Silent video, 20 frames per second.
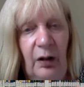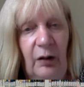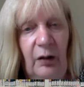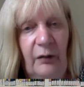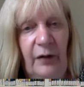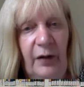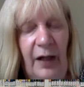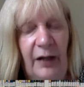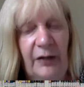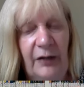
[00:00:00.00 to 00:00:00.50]

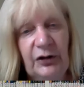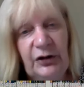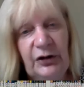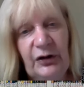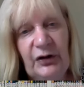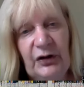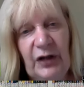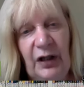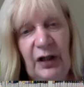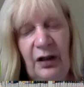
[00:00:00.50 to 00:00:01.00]
The
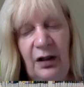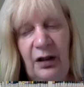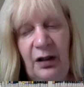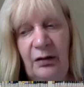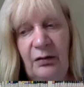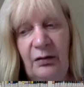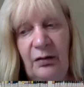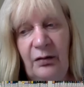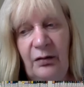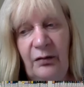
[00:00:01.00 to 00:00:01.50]
lectures
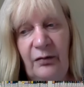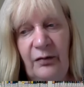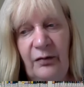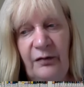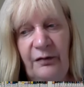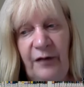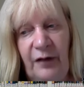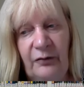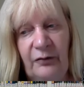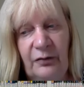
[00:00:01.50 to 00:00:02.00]
in
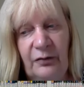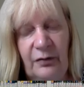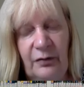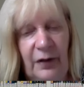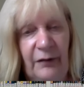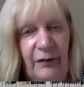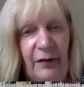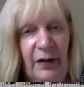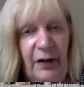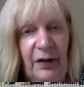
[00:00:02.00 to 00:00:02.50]

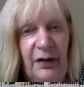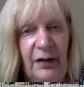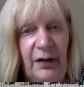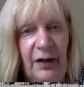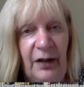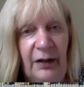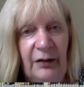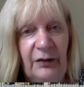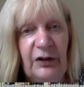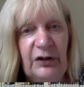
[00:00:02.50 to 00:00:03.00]
the
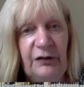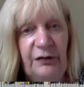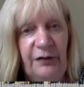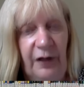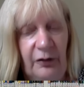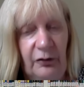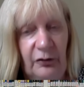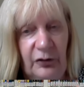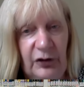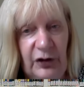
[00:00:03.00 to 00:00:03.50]
English
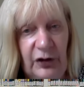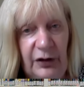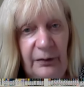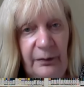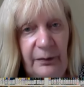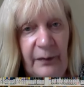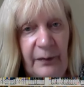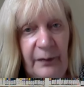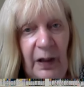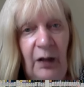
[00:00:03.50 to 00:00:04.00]
faculty
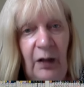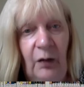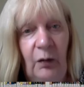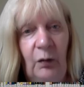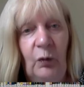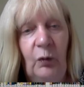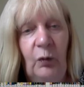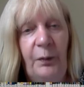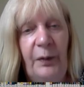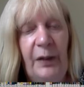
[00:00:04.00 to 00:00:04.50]

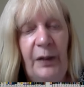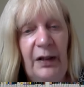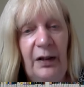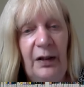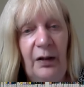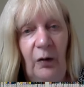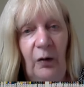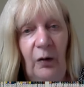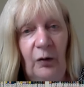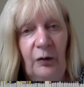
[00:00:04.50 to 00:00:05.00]
will
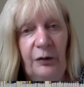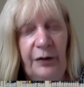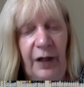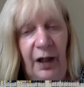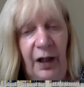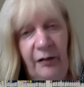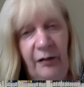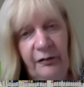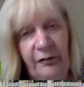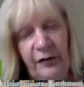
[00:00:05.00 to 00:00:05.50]
be on
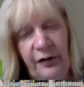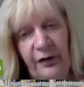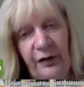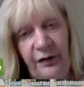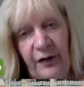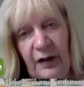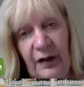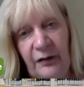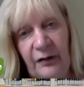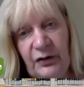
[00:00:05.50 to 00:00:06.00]

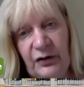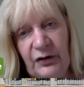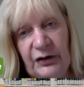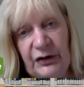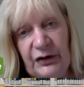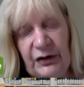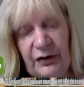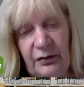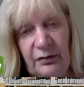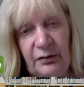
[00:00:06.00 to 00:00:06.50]
everything that
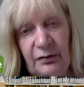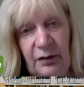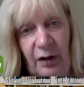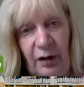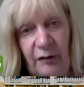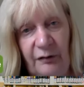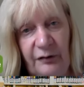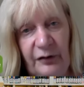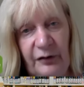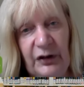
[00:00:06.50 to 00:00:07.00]
is
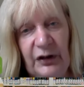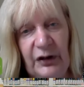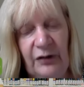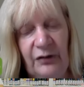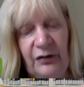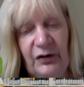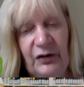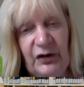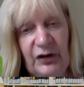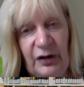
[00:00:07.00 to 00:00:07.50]
covered in
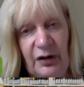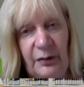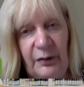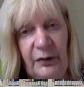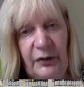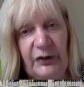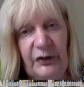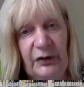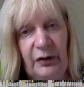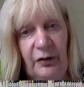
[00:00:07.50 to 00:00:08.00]
the
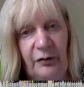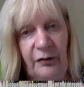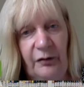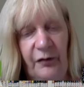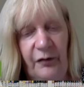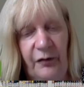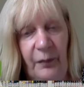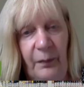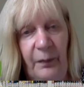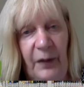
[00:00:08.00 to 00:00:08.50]
syllabus of
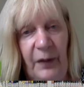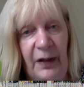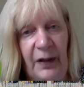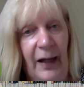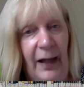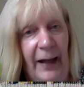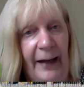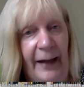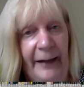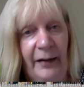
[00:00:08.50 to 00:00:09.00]
the
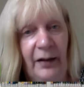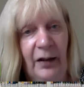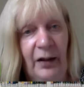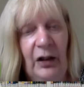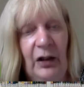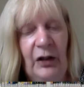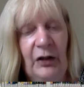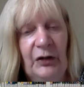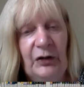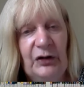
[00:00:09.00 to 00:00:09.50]
BA.
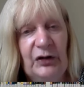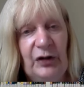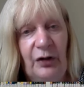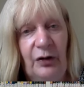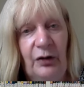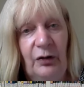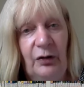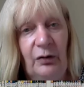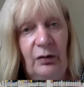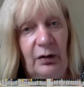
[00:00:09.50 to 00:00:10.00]

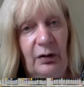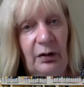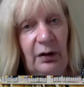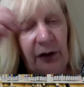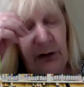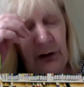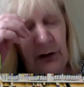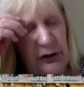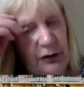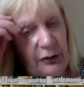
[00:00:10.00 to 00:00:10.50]
So
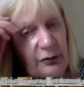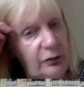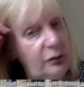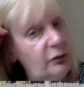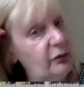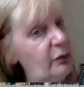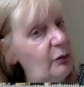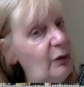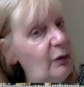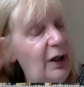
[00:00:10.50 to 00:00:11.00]
literature
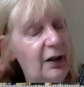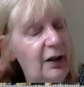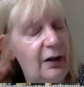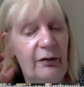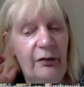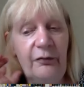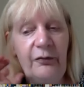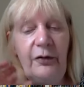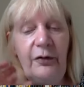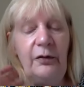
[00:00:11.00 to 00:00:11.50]
all the way
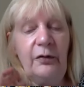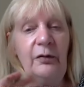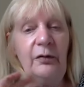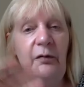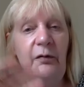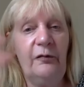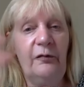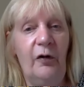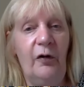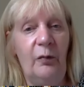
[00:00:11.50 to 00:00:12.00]
through
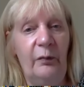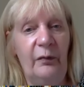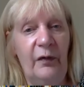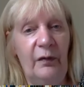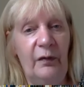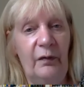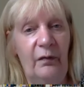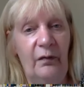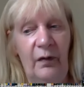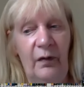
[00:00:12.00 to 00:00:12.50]
from
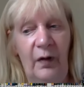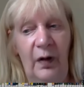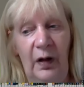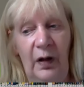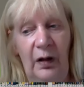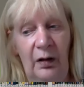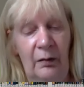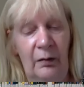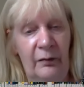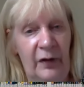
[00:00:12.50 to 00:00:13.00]

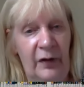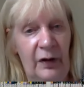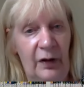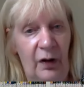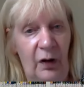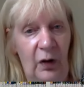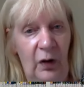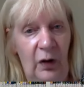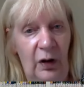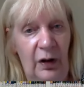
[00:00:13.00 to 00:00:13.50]
the
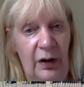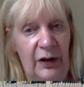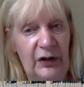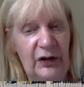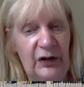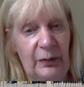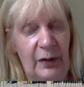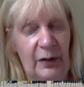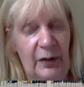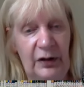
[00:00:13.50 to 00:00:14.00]

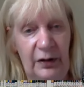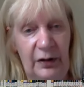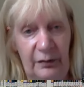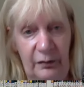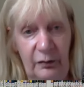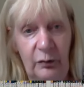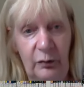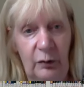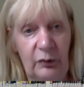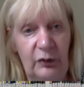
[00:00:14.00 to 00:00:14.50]
earliest
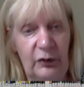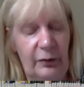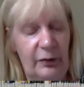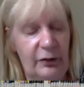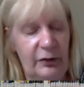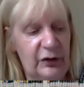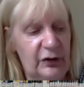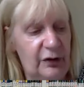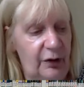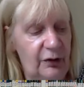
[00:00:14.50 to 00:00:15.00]
medieval, what was
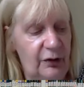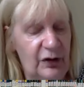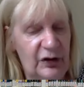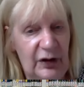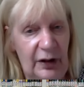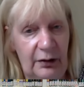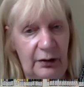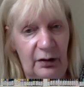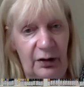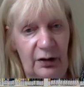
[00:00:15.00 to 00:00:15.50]
once known as
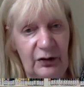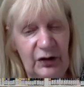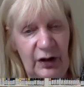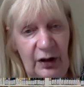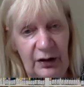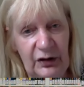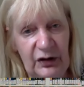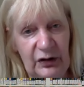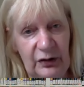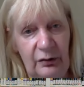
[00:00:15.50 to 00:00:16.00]

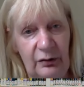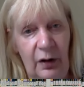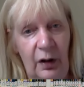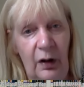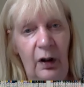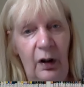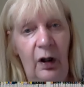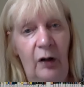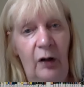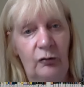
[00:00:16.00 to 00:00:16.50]
Anglo-Saxon,
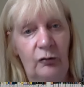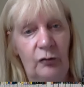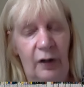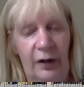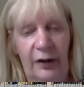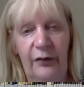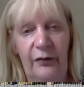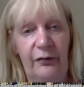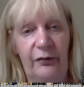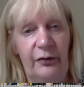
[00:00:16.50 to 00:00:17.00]

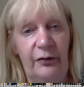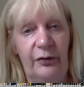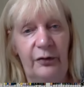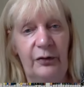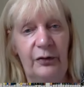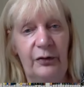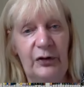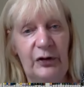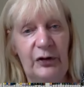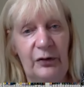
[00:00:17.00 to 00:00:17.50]
right through
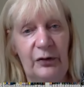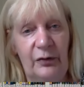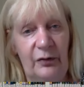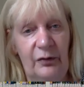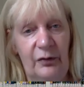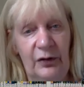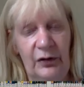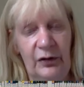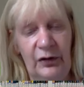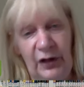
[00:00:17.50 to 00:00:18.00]
to
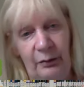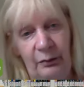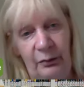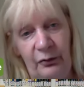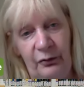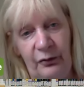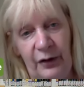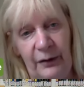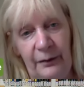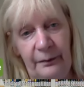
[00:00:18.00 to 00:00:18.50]

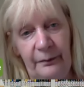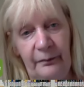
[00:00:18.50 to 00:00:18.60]
contemporary.